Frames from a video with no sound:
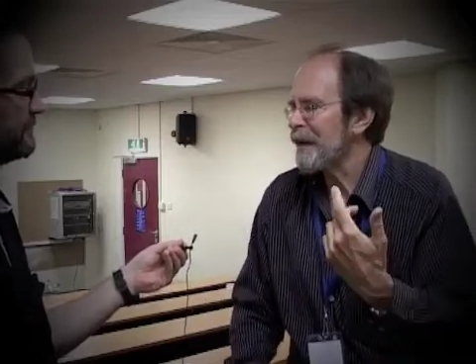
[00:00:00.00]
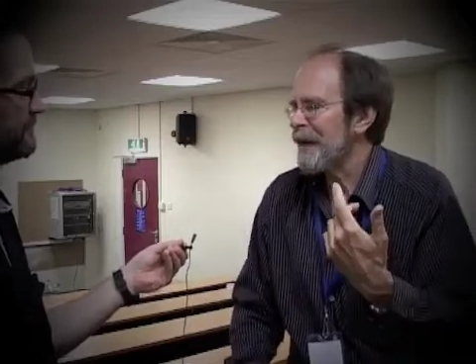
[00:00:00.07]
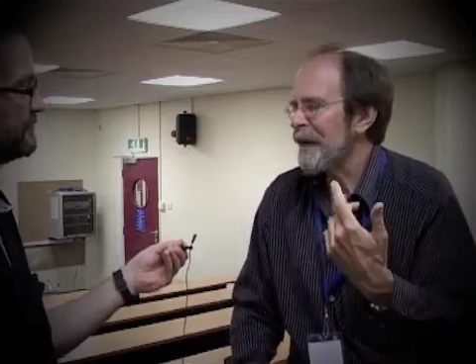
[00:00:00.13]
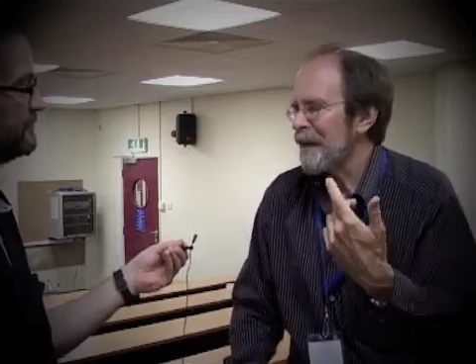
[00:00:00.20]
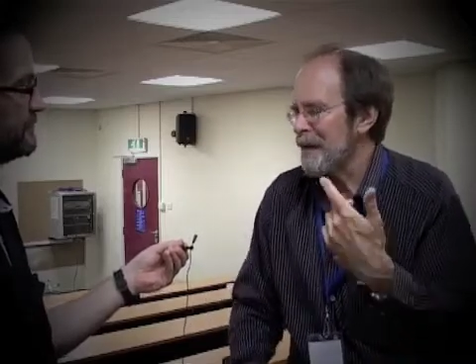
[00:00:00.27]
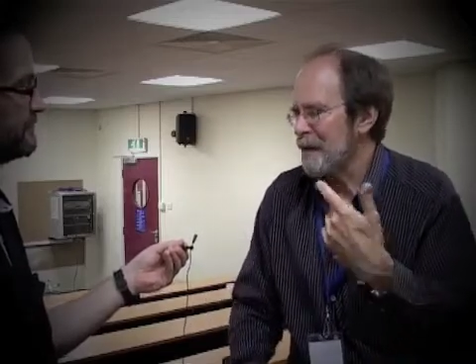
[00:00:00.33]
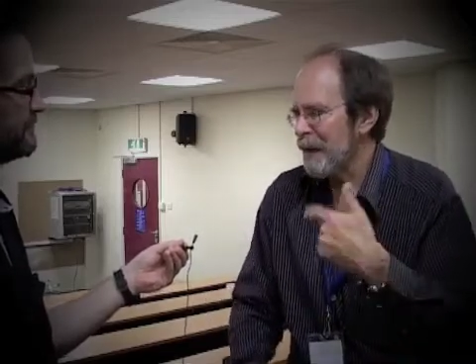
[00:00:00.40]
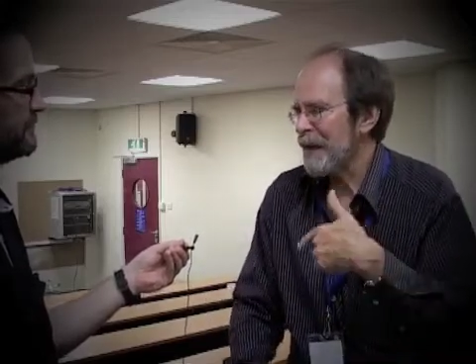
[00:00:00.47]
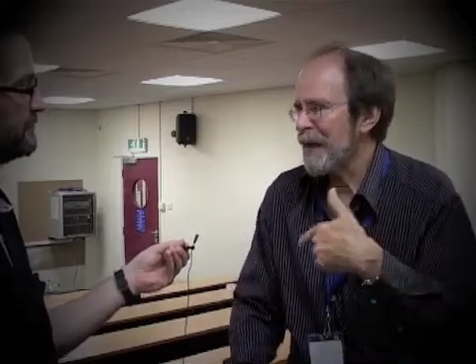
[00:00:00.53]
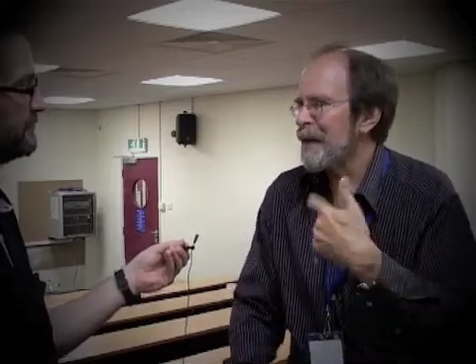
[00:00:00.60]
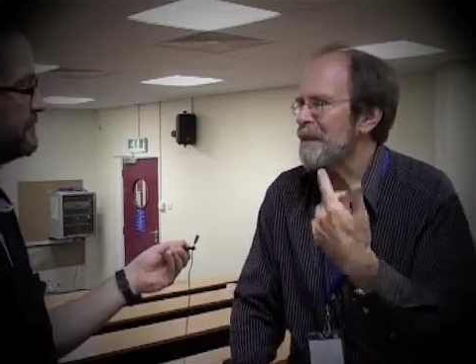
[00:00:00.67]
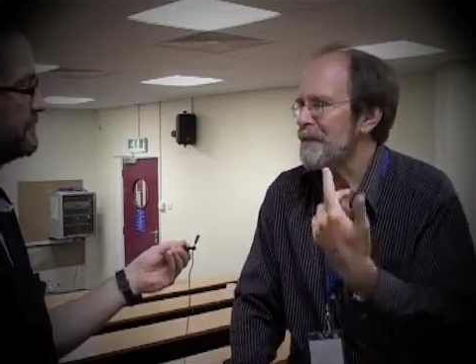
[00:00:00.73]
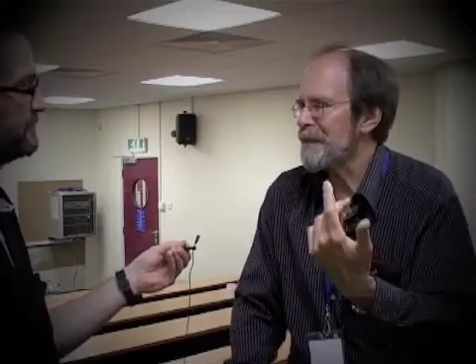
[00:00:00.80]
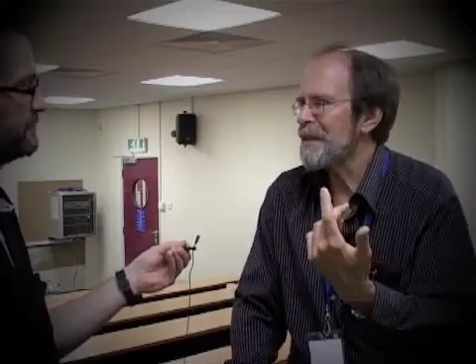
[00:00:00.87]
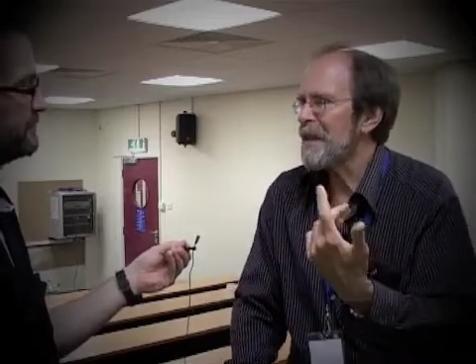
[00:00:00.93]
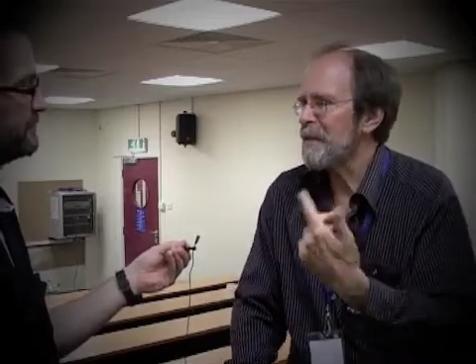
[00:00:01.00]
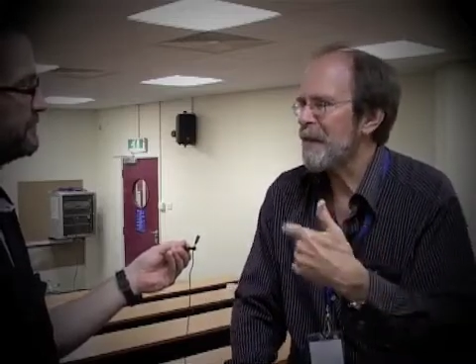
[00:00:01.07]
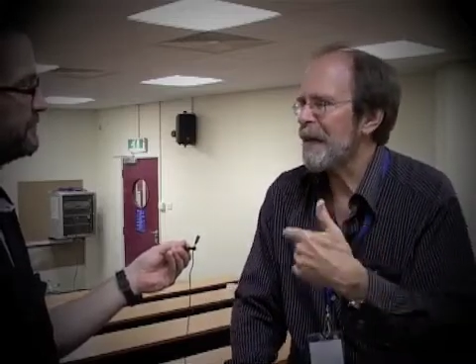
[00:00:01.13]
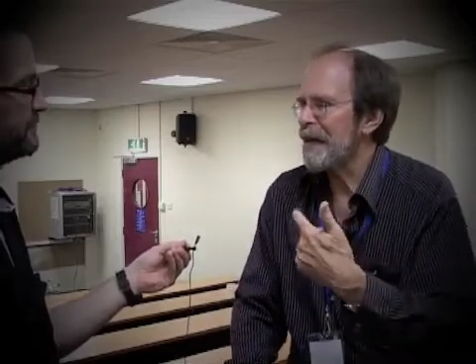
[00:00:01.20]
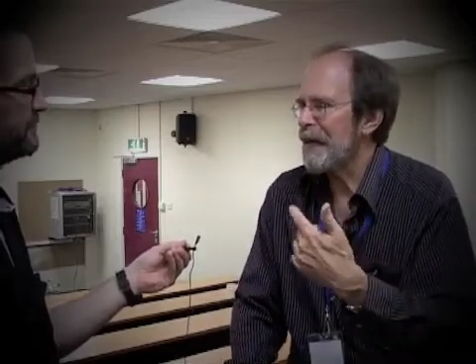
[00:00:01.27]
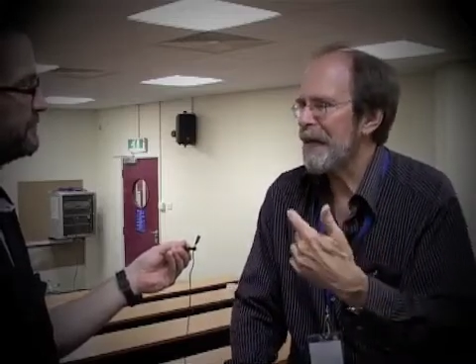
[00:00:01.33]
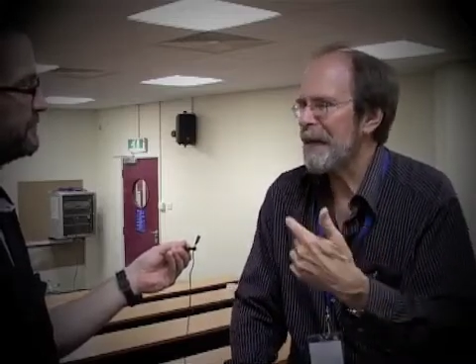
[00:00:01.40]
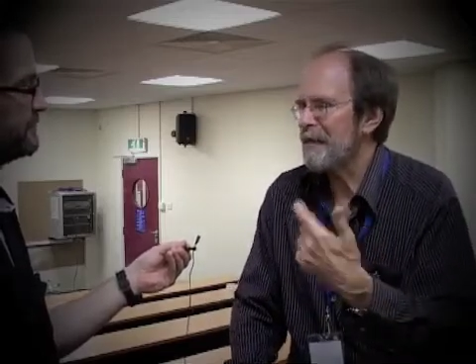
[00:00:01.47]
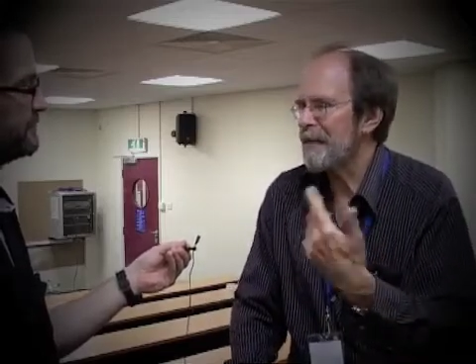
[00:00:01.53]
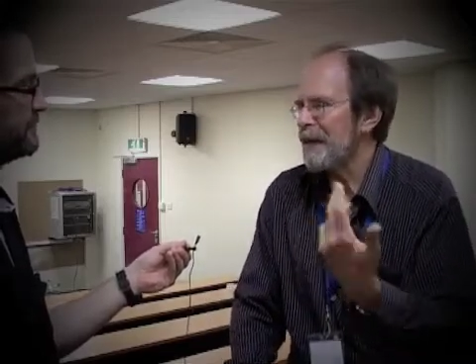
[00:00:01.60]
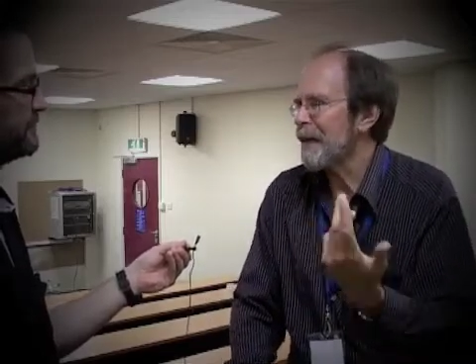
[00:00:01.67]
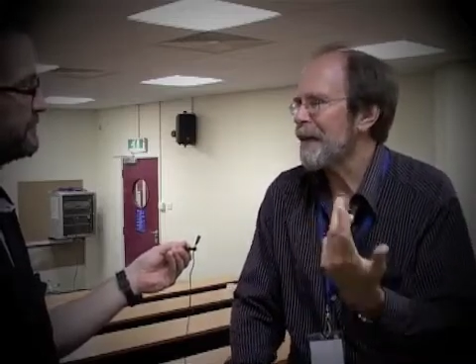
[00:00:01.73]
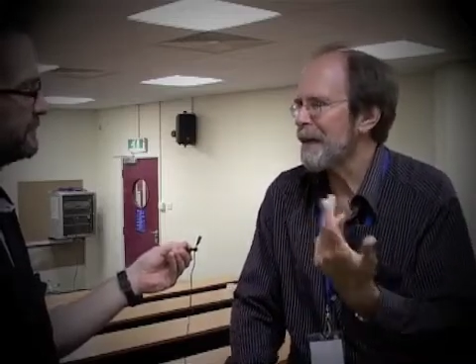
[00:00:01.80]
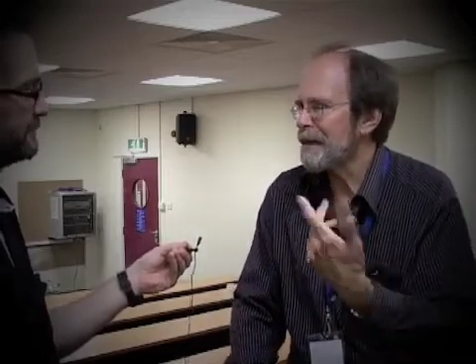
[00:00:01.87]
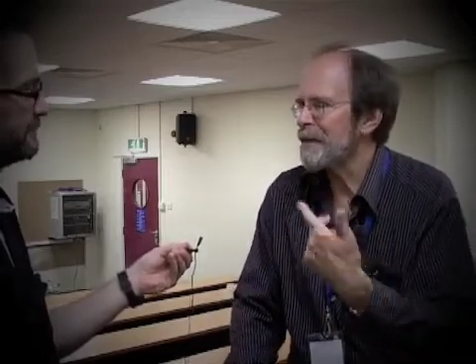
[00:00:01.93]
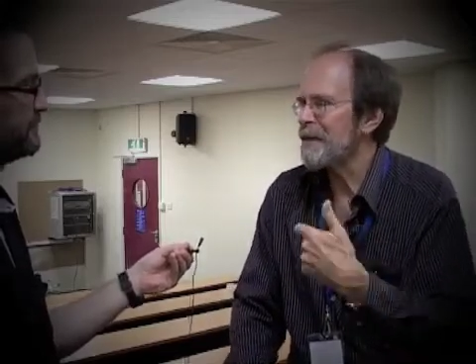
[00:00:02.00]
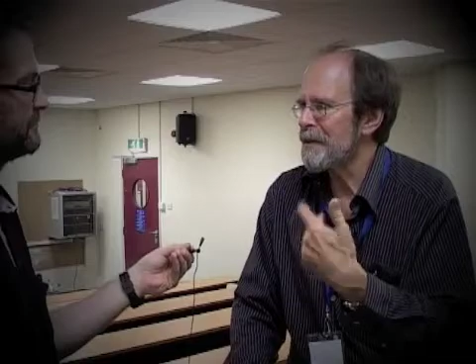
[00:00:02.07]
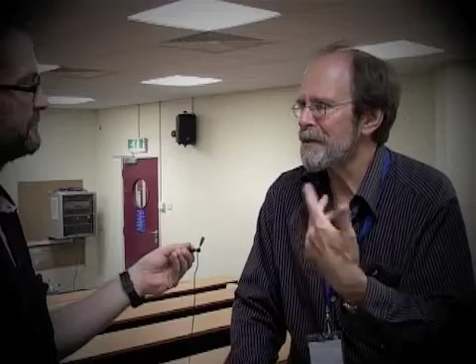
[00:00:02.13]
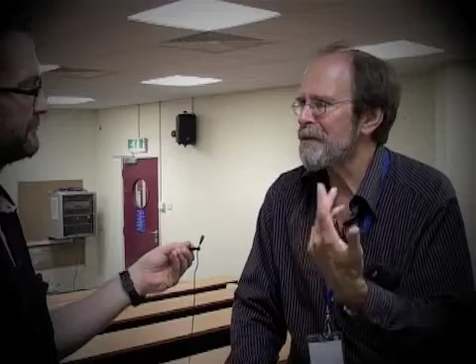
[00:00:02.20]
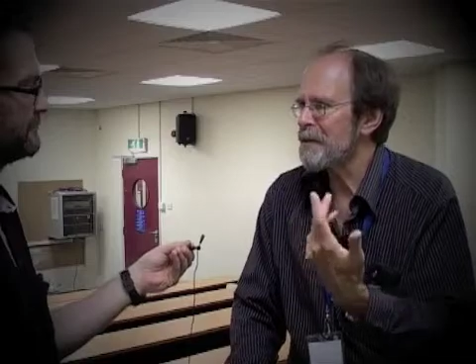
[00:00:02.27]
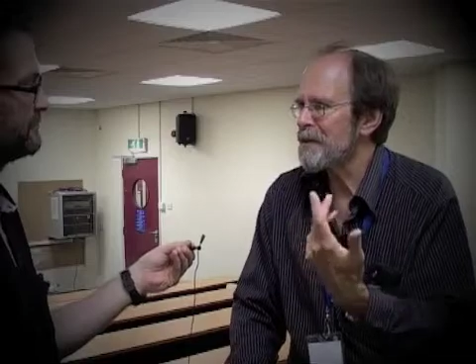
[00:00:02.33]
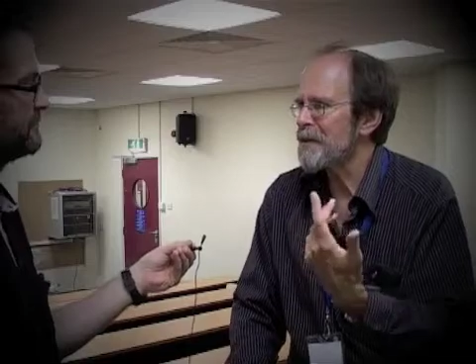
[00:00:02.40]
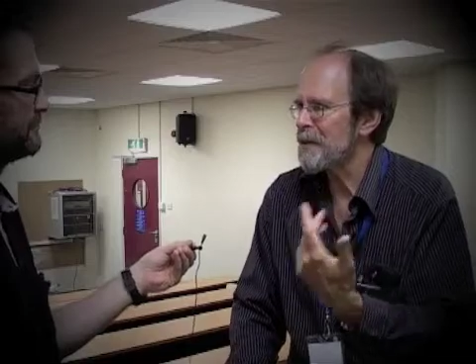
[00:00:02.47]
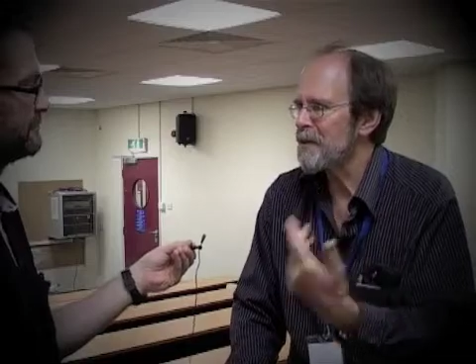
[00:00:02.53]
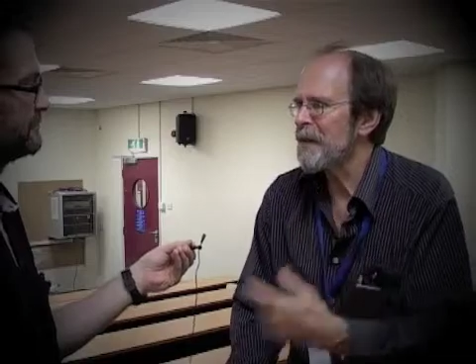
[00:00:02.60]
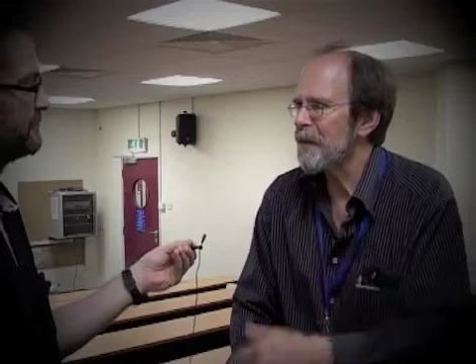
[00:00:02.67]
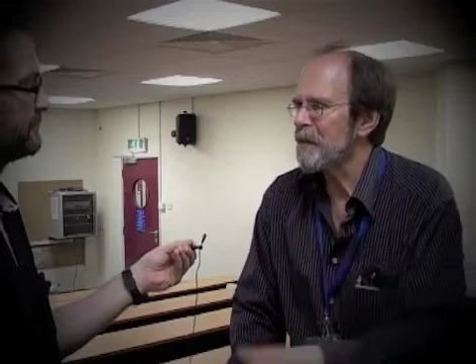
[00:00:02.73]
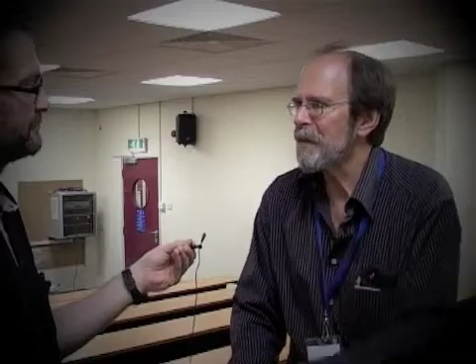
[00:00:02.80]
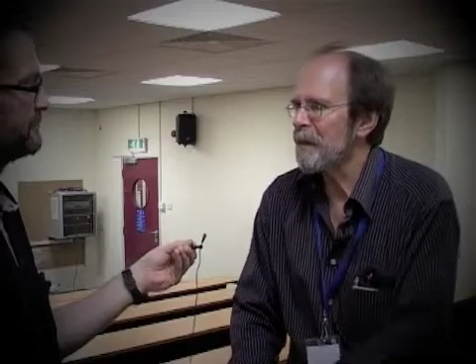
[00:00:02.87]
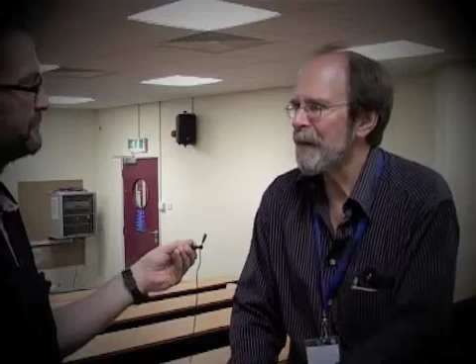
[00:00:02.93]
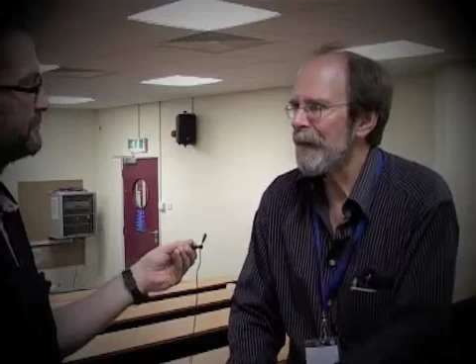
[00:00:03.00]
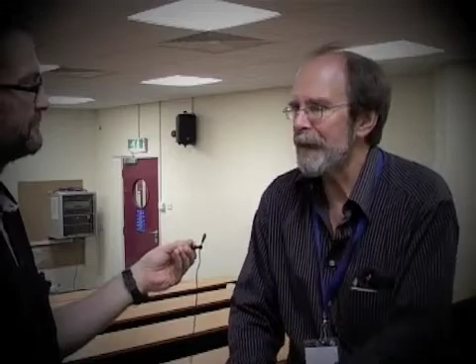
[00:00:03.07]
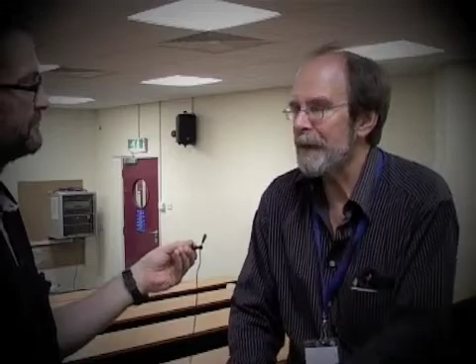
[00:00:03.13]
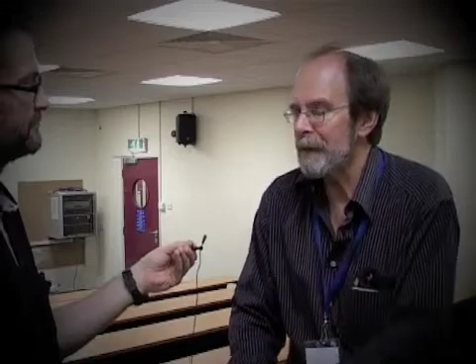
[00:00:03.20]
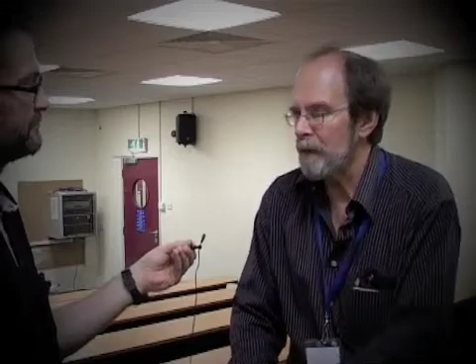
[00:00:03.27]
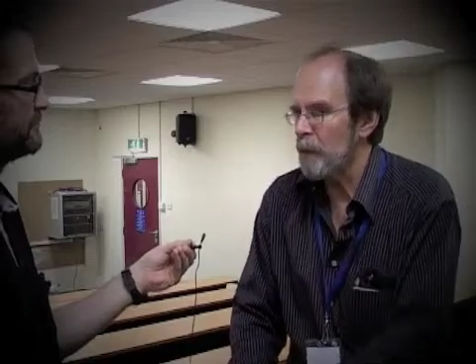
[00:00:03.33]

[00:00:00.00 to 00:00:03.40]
the implications that may have for the kinds of decisions people make.